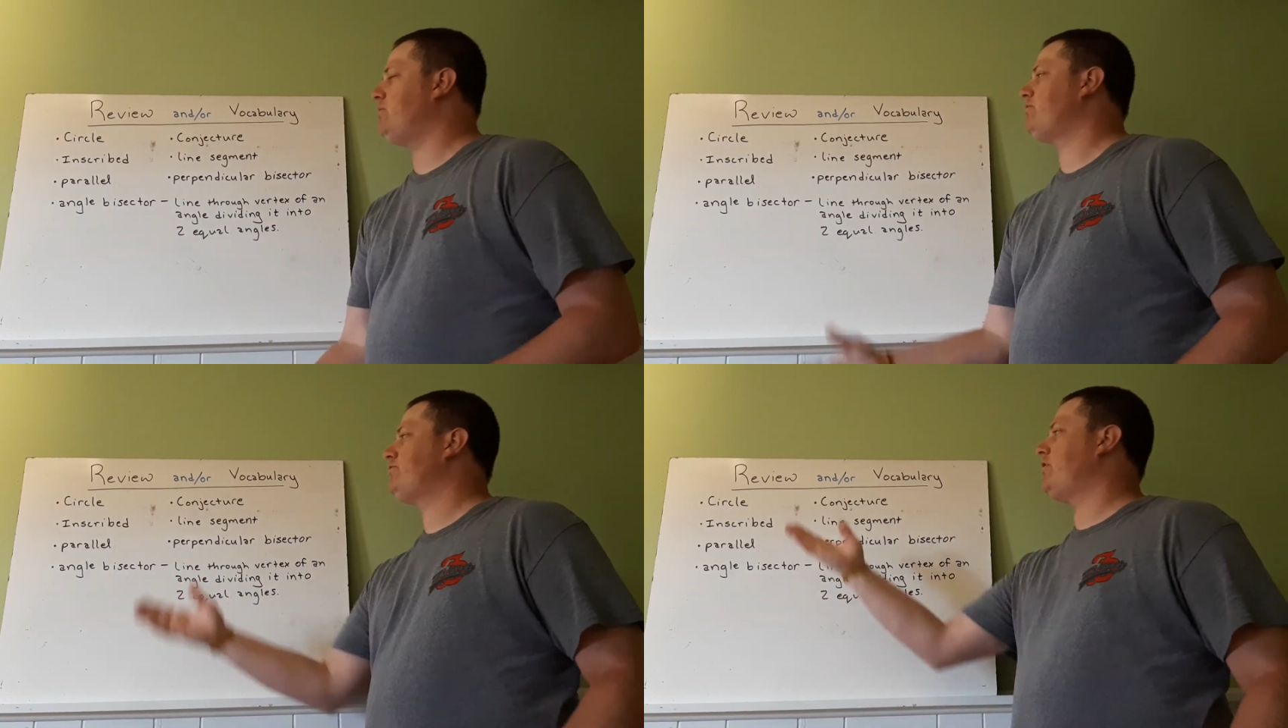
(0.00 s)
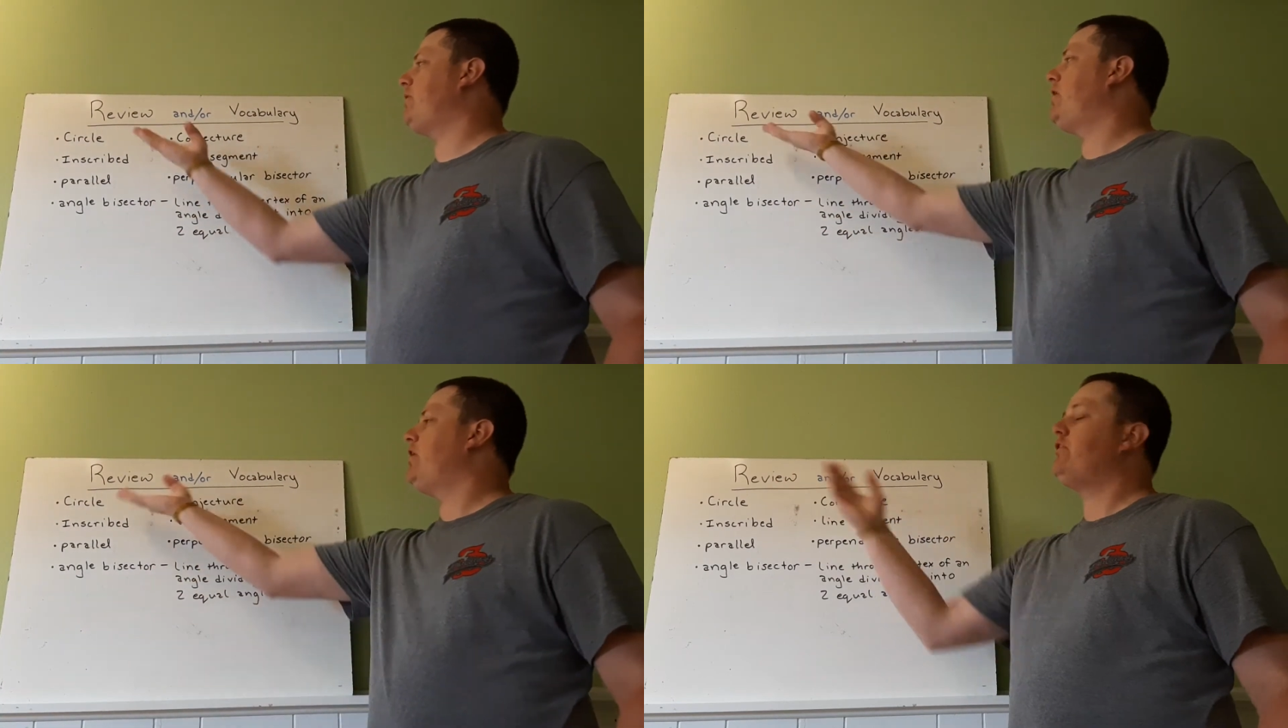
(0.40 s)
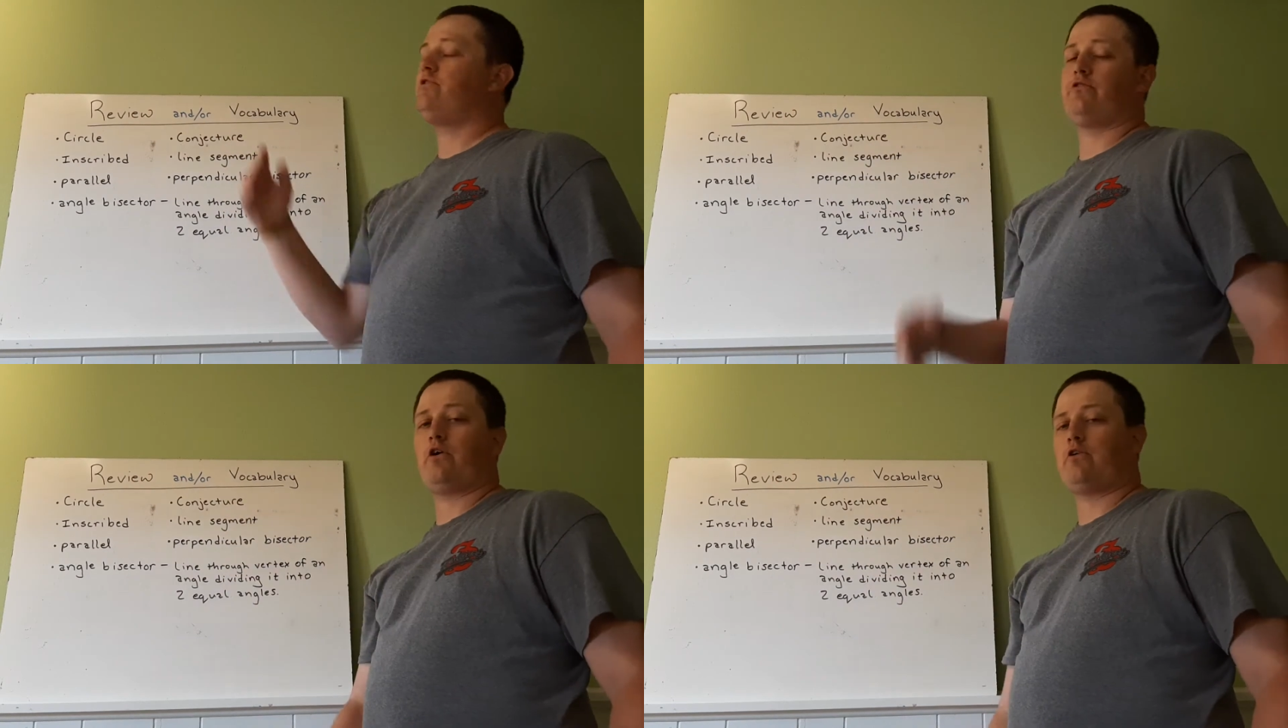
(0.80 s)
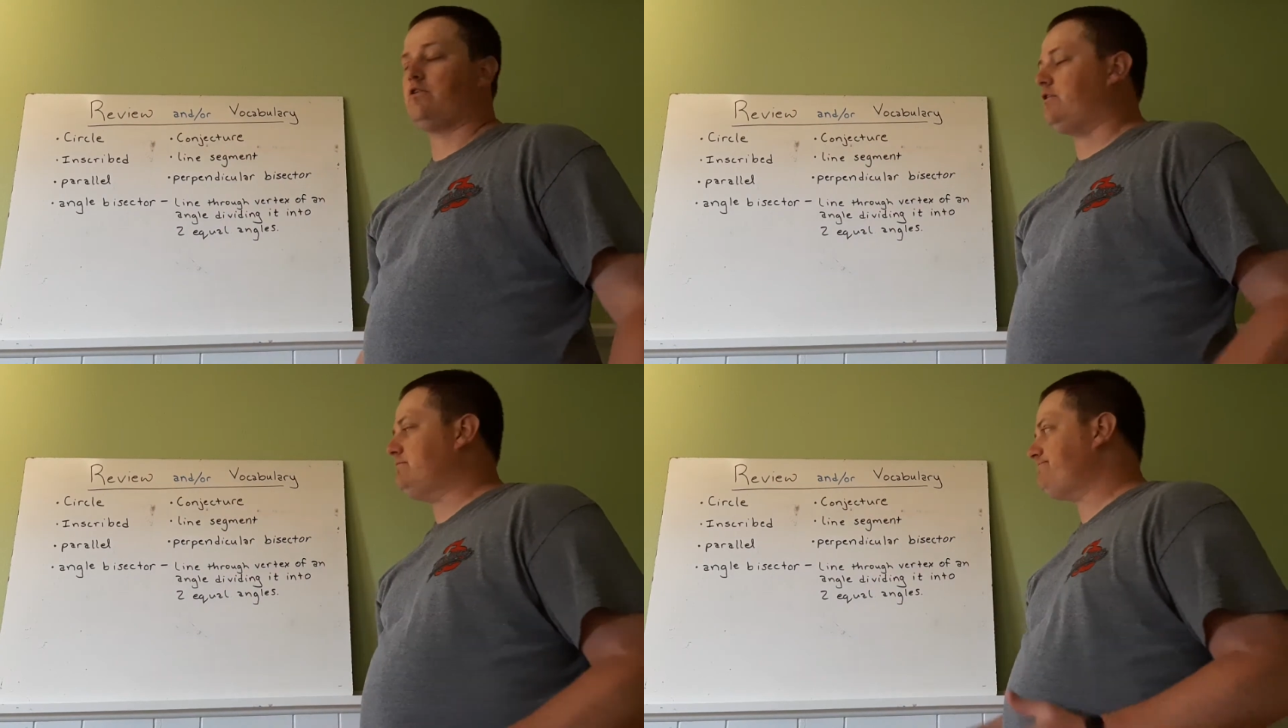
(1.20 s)
So
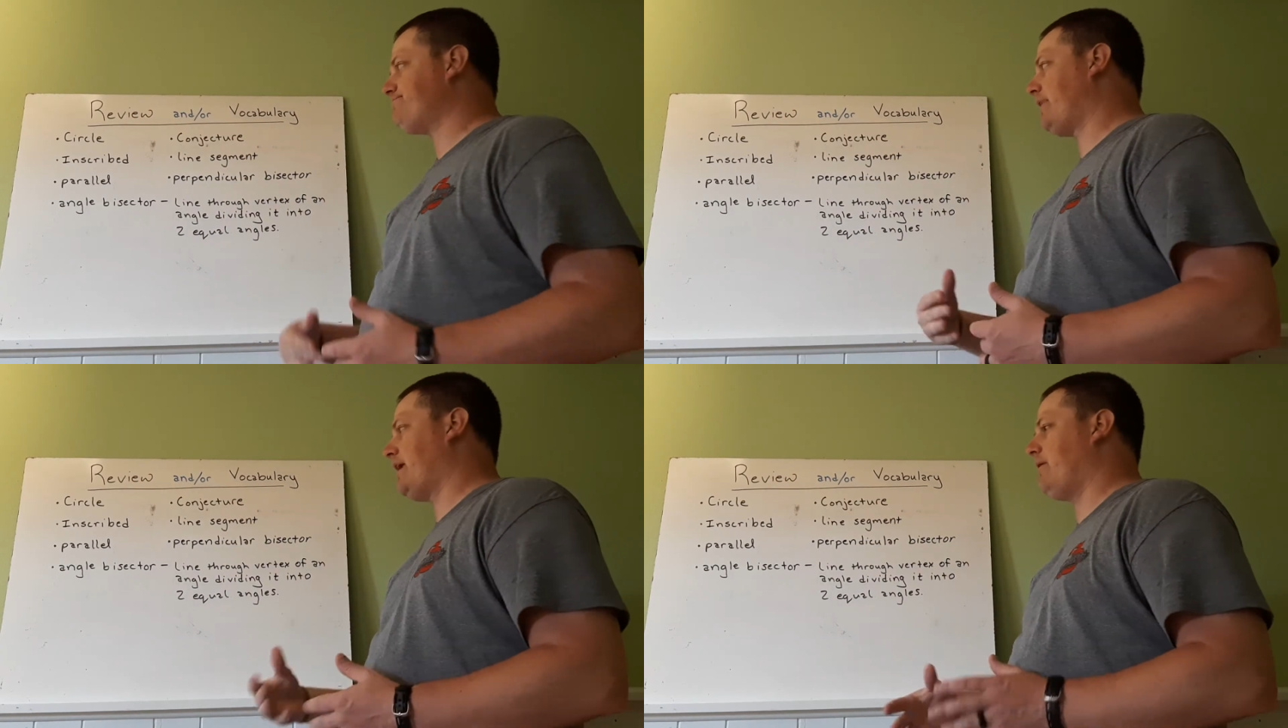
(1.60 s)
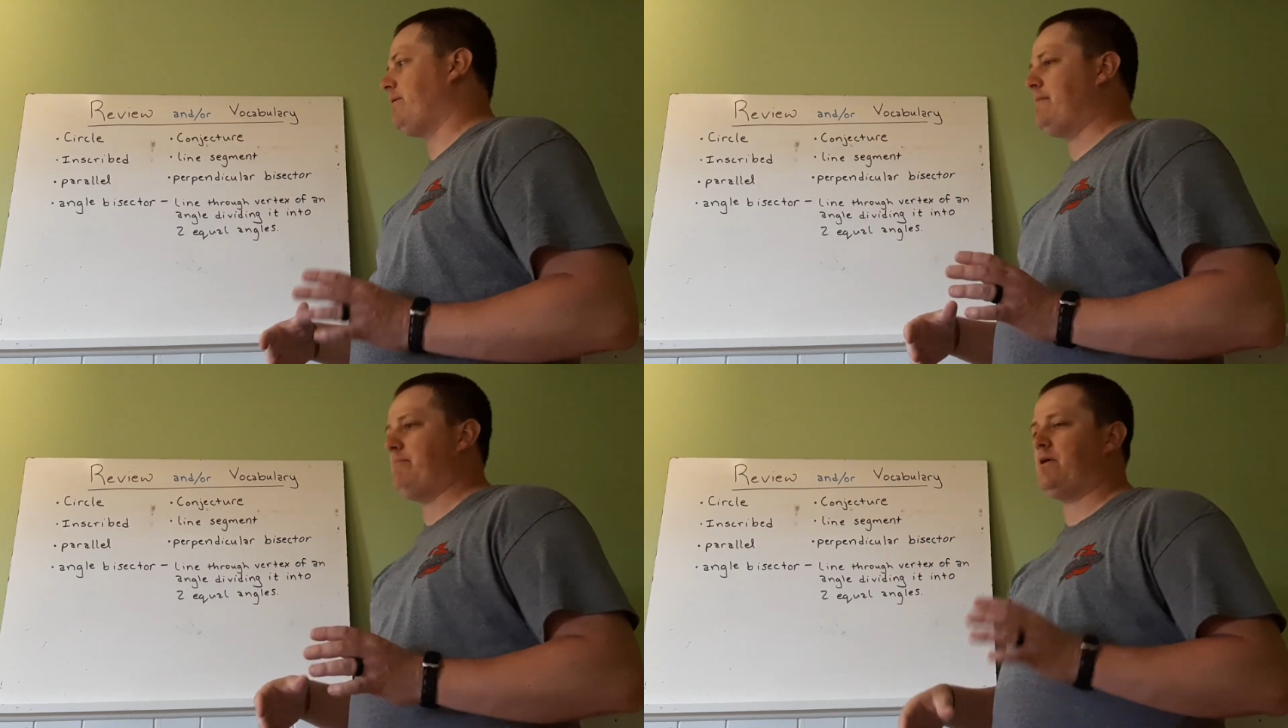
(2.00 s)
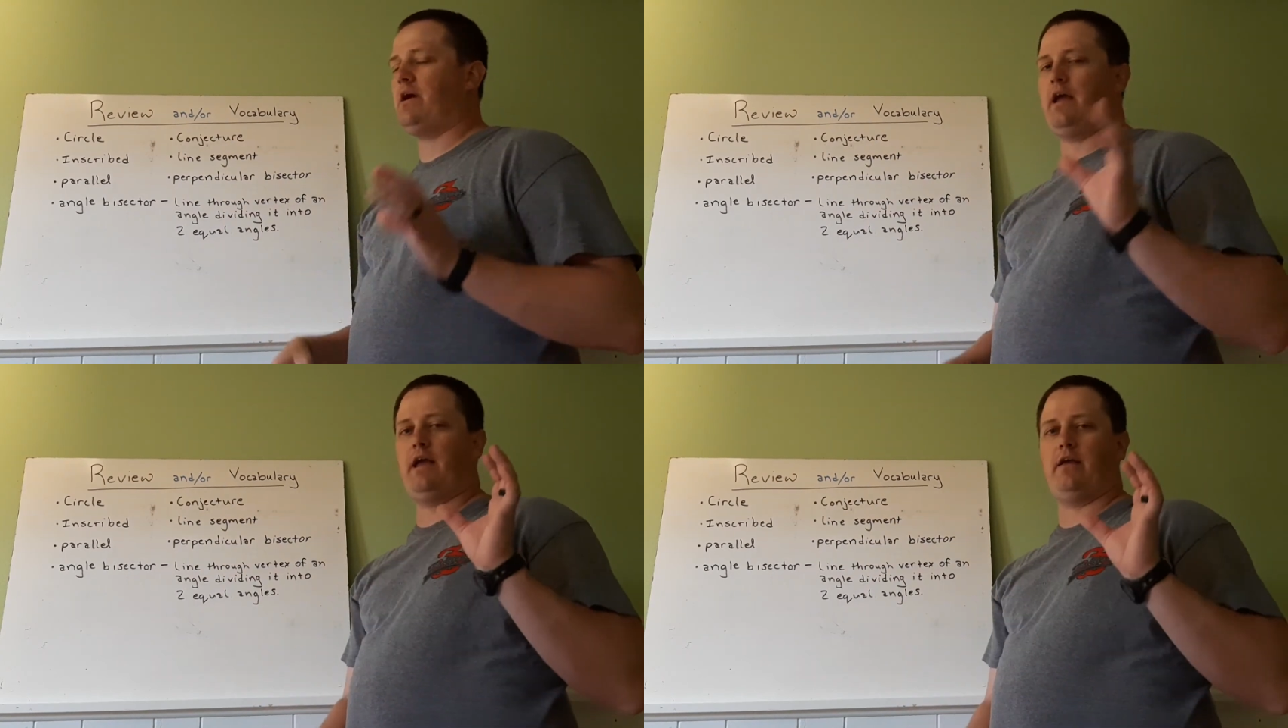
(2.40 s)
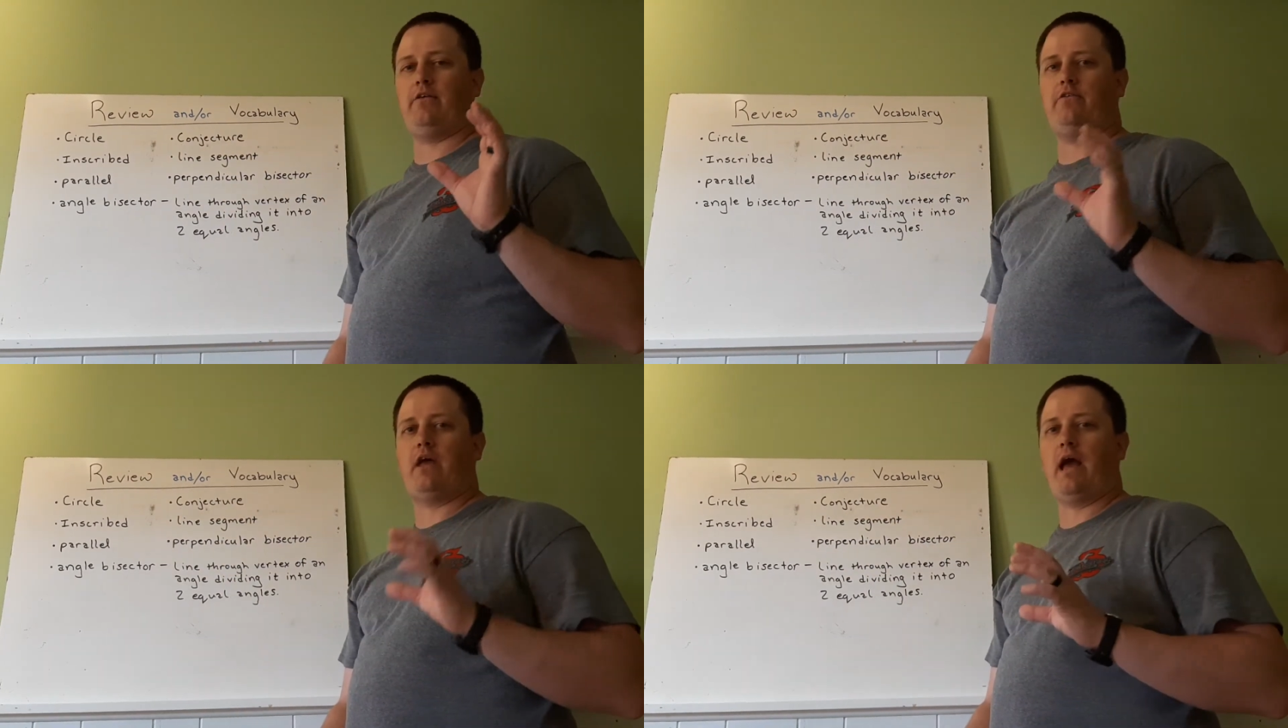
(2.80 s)
circle, remember,
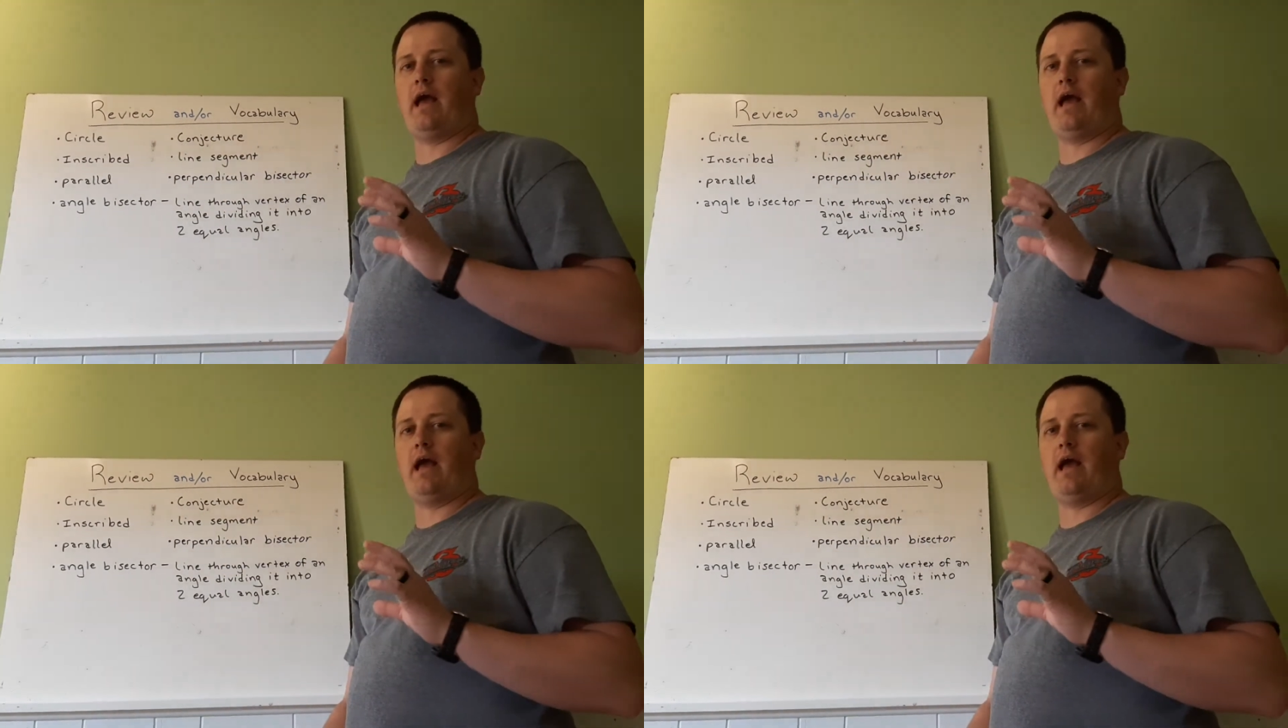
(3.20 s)
is